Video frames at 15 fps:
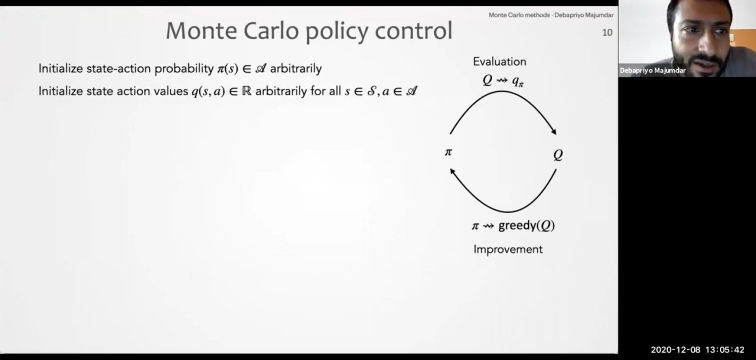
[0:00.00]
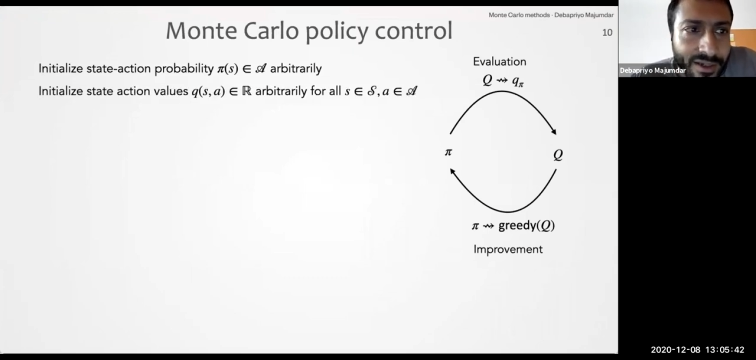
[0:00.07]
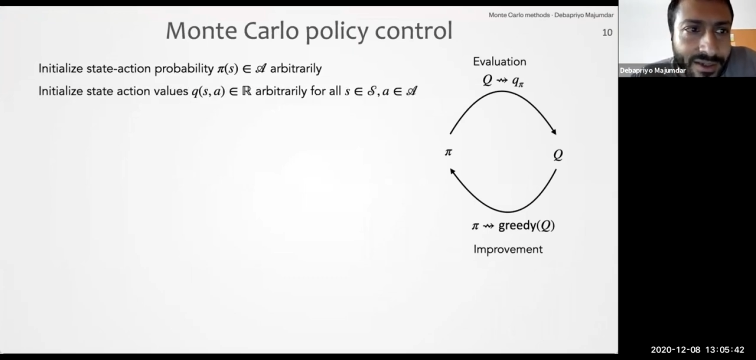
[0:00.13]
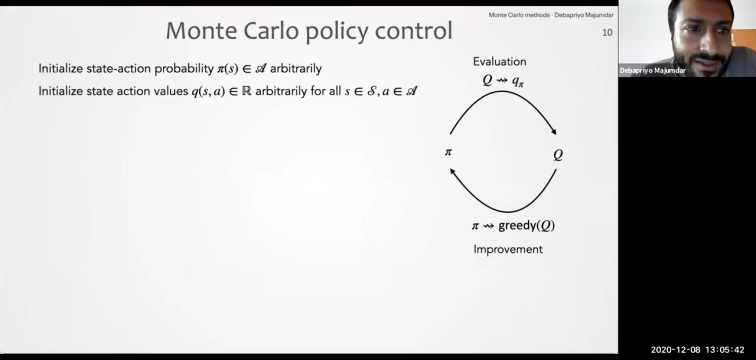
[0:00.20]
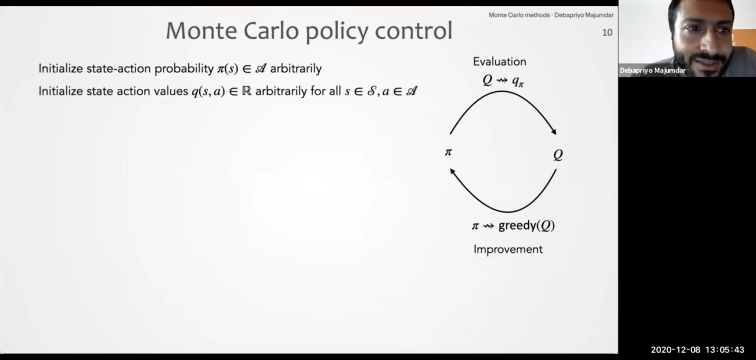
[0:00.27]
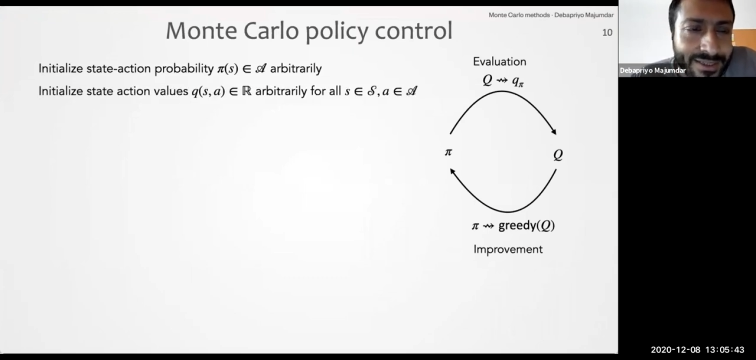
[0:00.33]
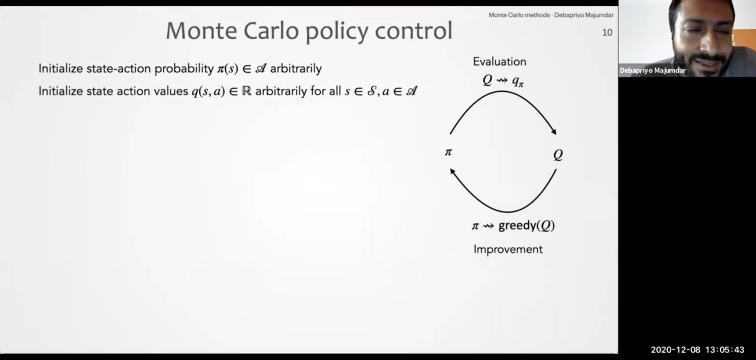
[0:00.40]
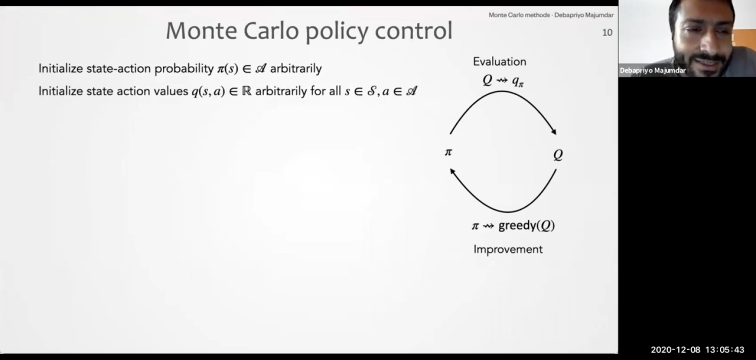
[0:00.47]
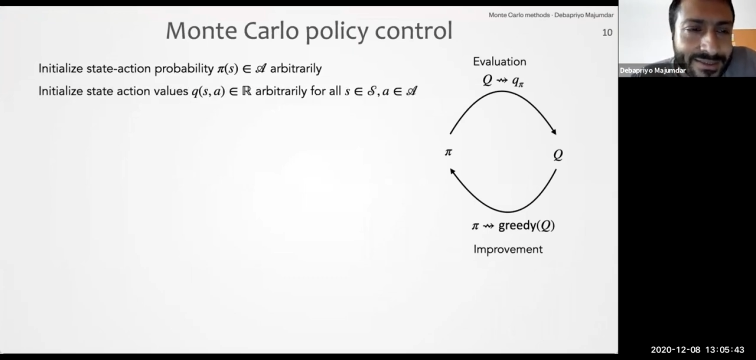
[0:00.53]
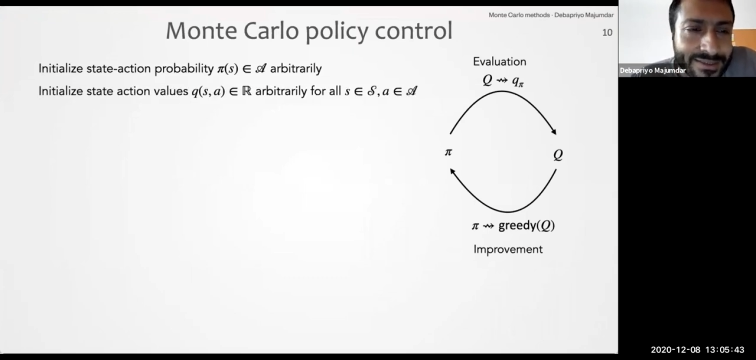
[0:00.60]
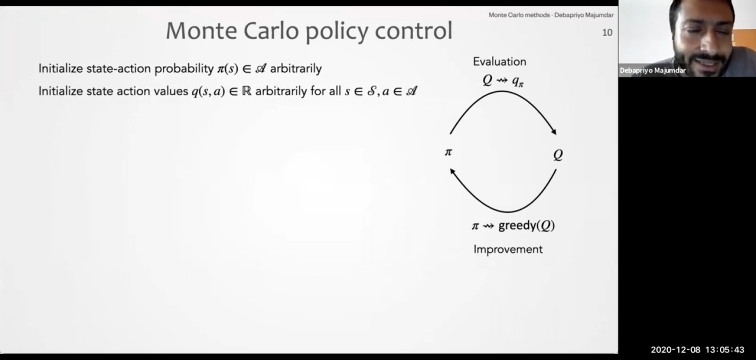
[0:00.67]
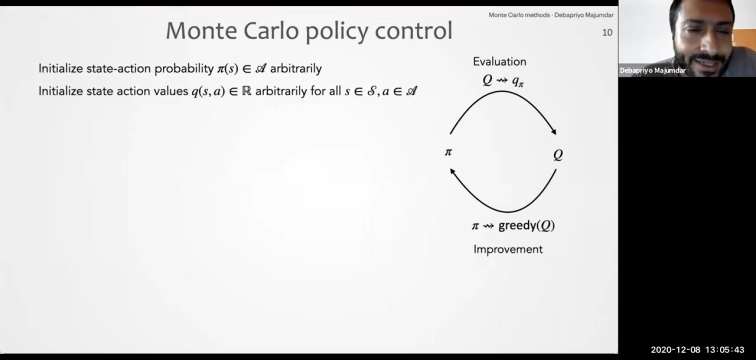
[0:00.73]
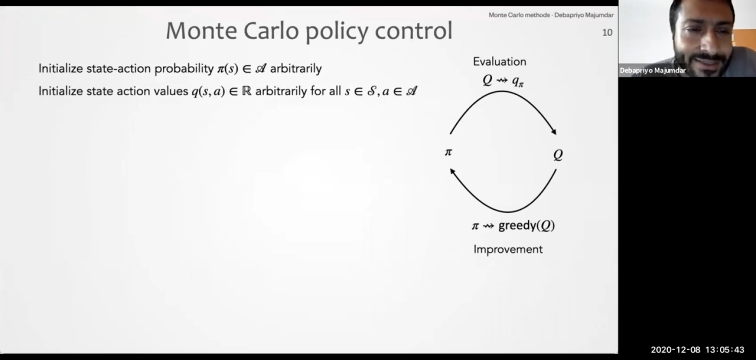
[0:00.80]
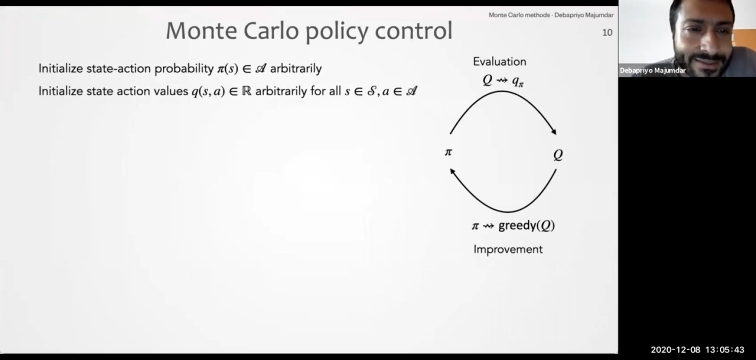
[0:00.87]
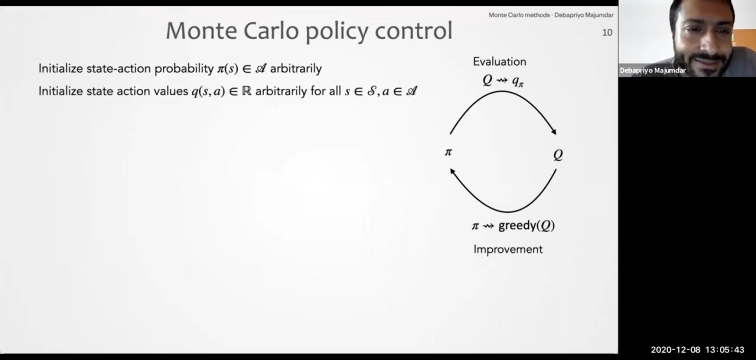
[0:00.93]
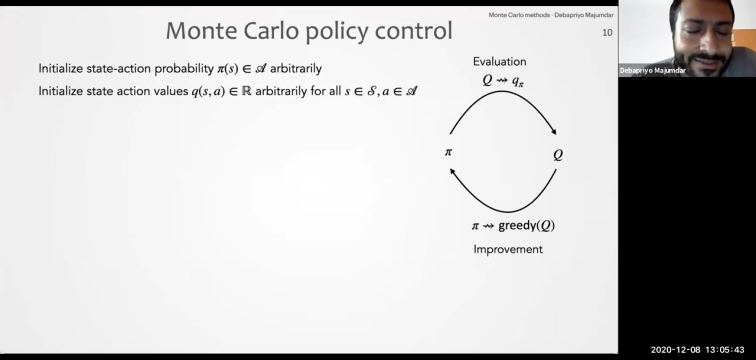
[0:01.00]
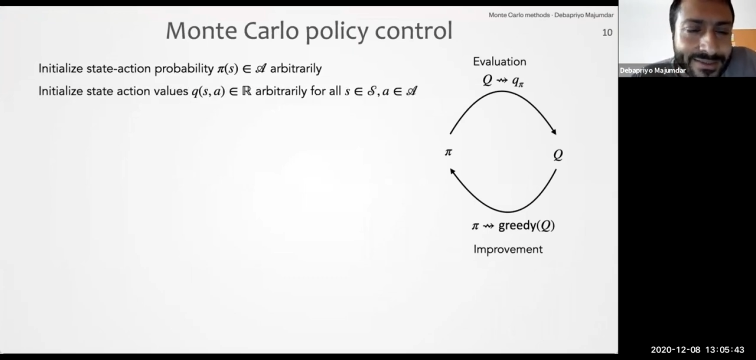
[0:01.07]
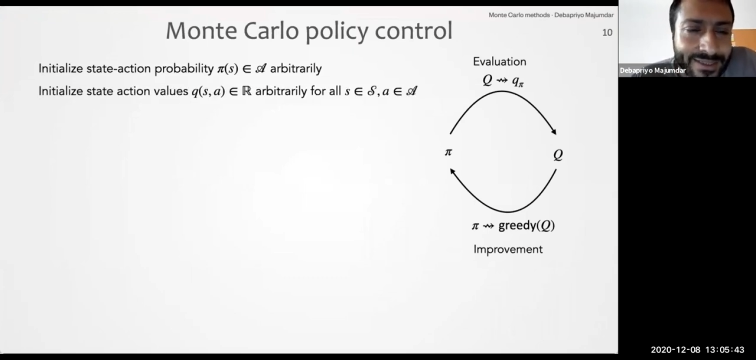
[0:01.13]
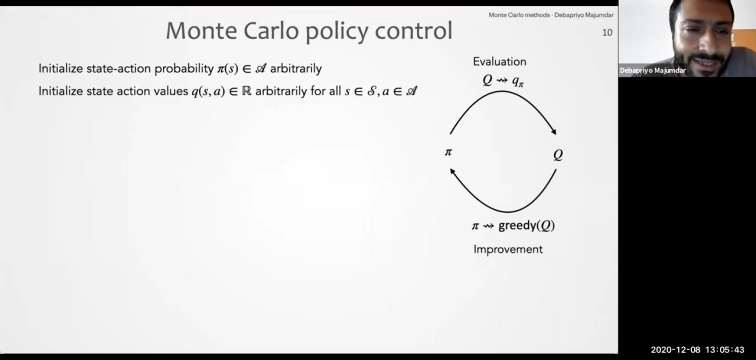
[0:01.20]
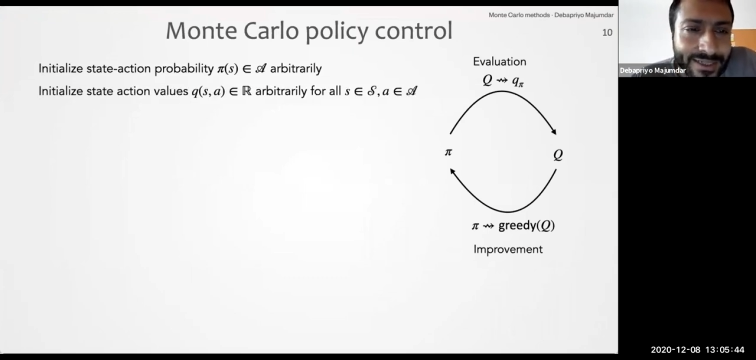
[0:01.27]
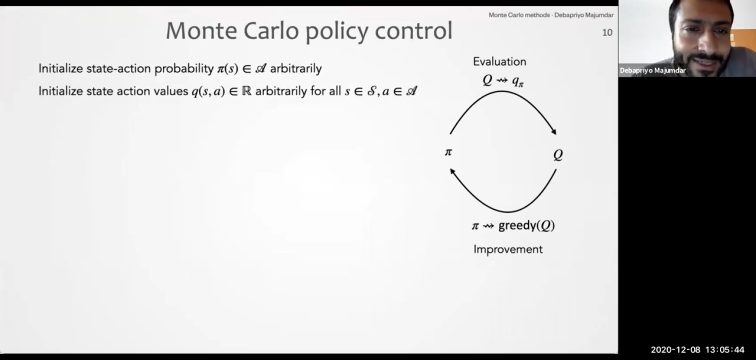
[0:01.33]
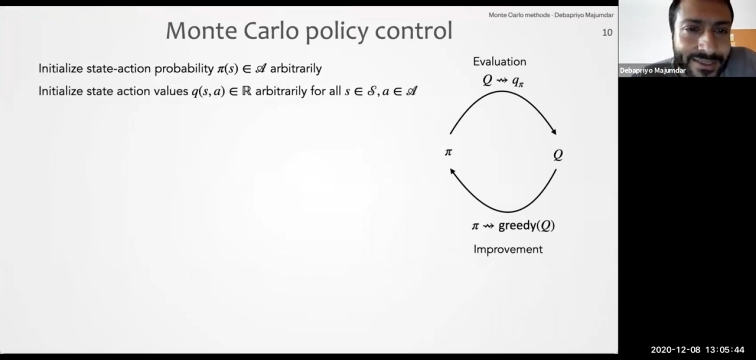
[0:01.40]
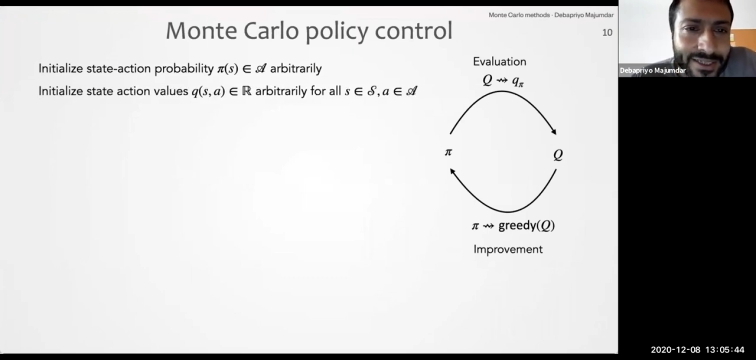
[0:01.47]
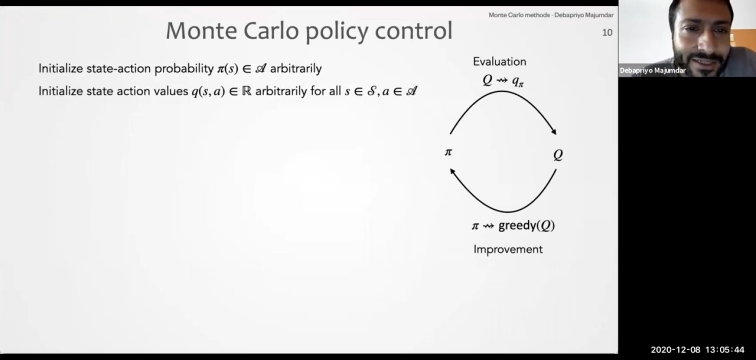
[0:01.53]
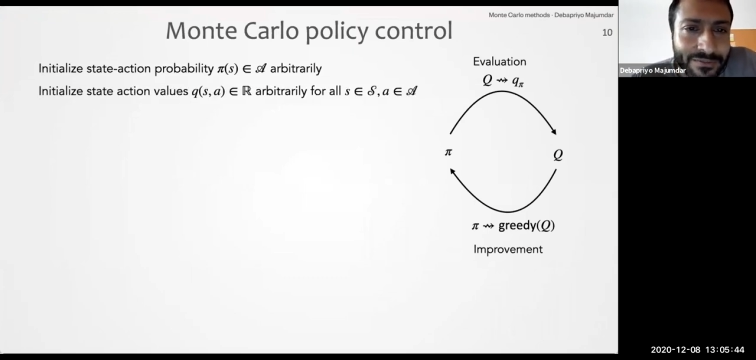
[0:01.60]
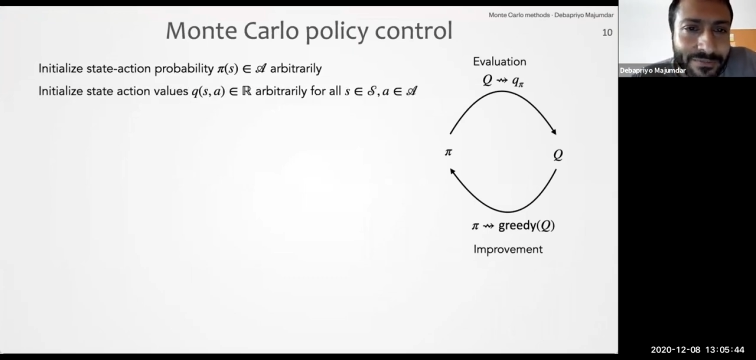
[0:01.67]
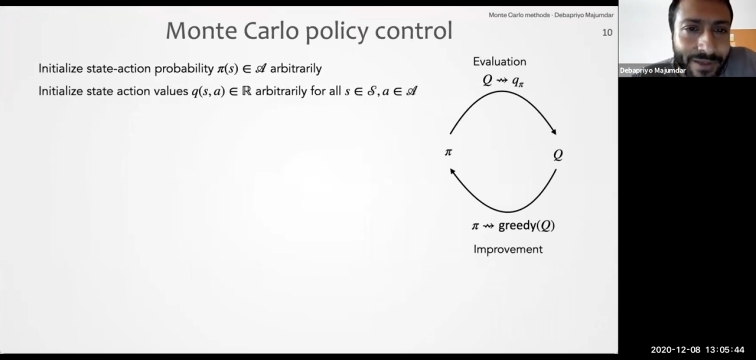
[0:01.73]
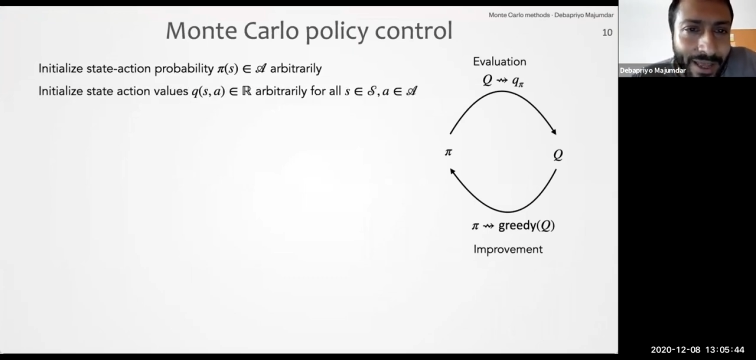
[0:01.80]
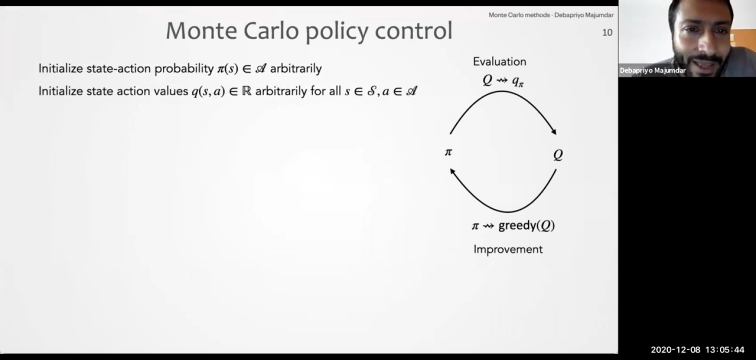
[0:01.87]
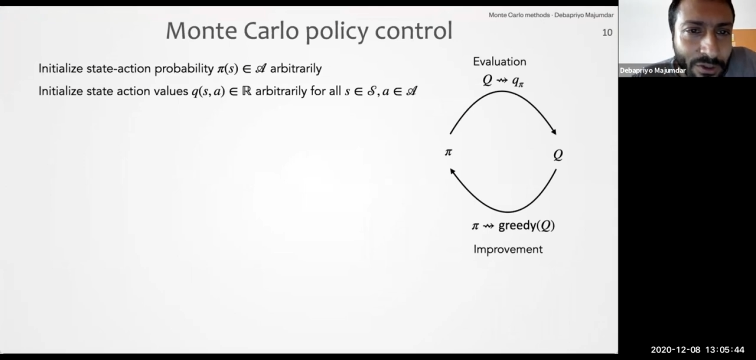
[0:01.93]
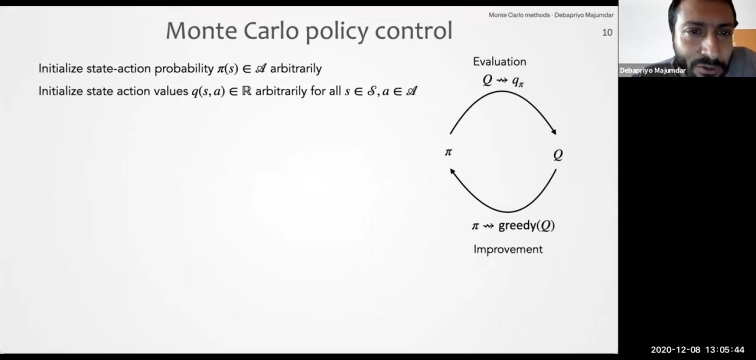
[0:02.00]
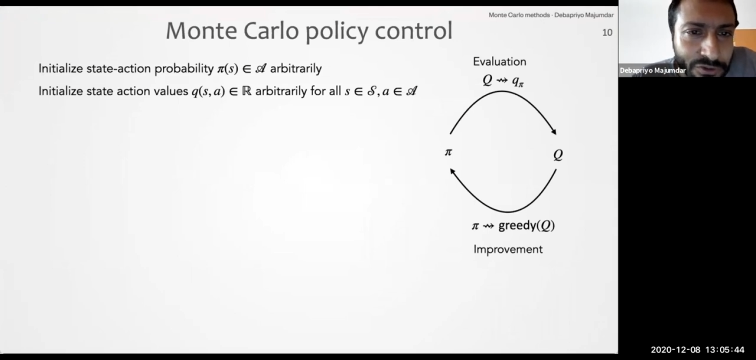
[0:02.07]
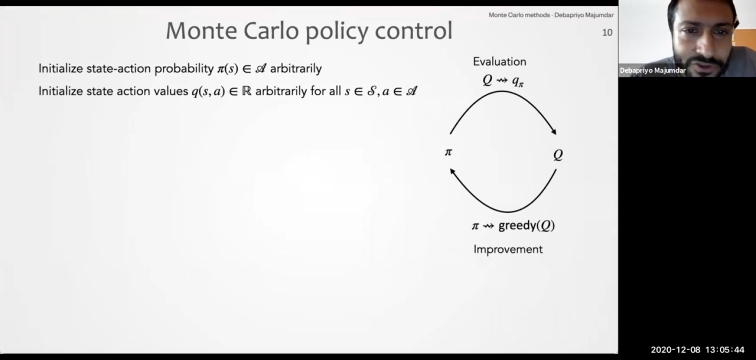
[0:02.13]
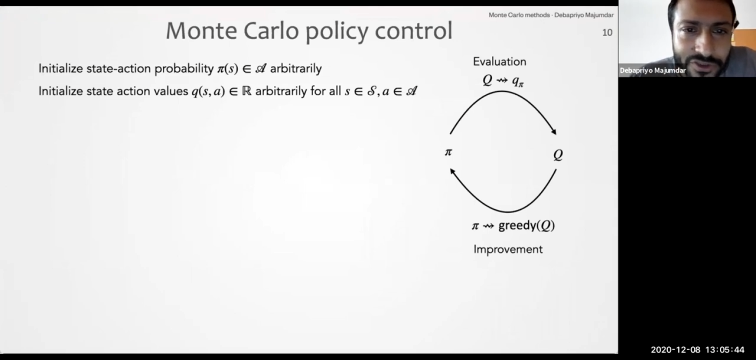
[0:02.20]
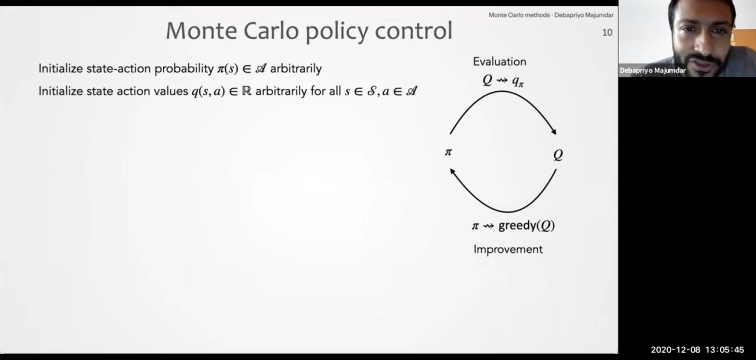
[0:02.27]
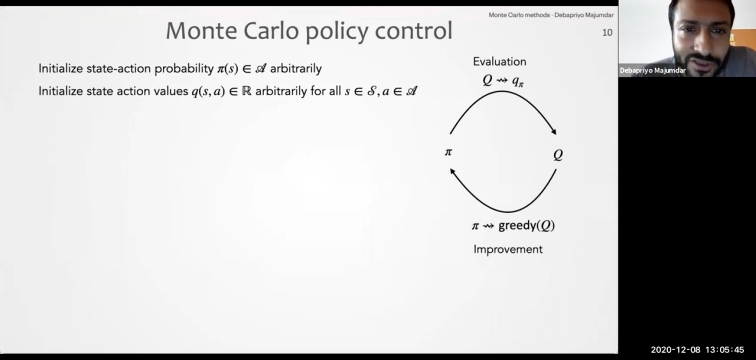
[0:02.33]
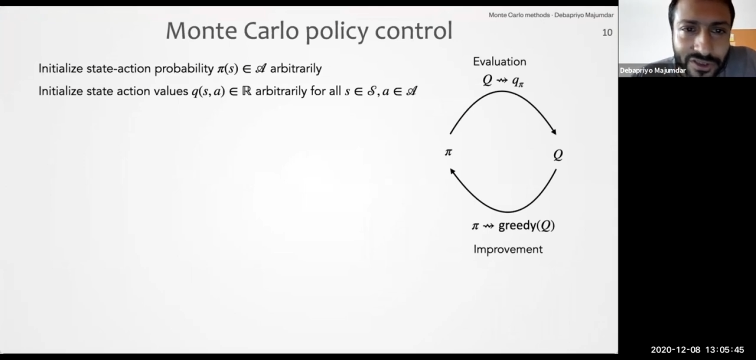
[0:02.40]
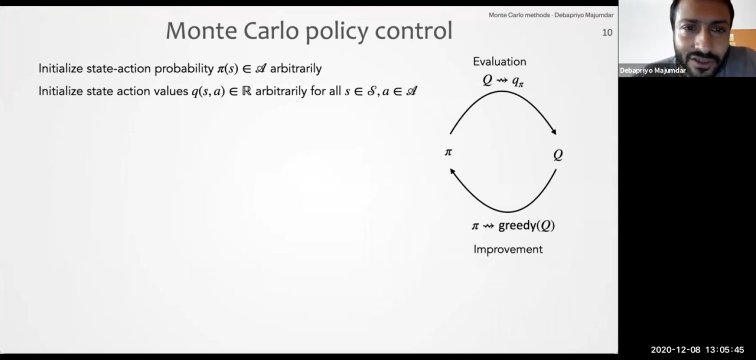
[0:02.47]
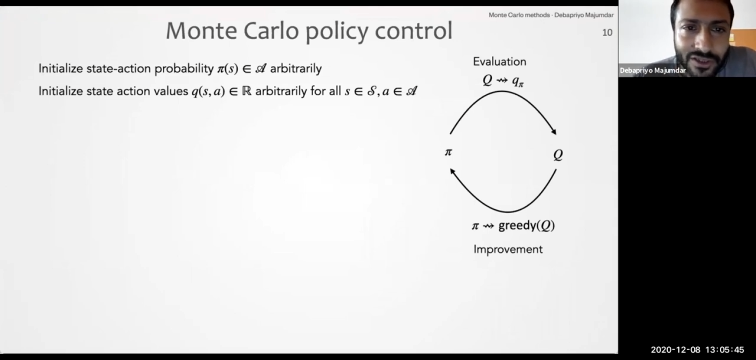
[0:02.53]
Initialize state, state action values